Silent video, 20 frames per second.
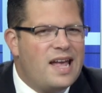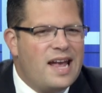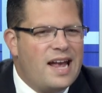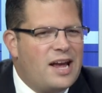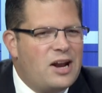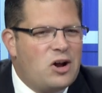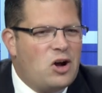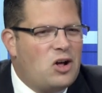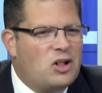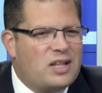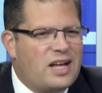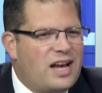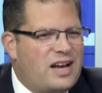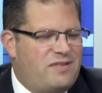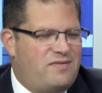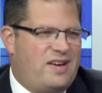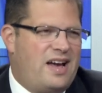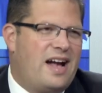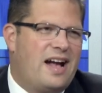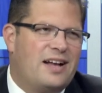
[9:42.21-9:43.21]
And all
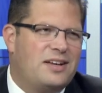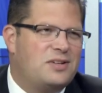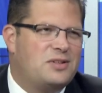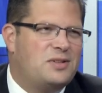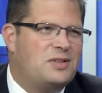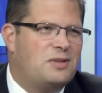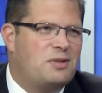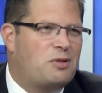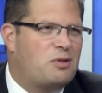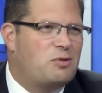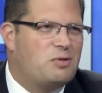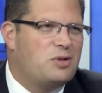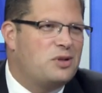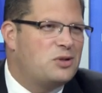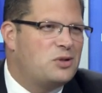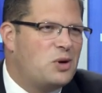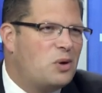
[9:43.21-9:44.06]
I've asked through this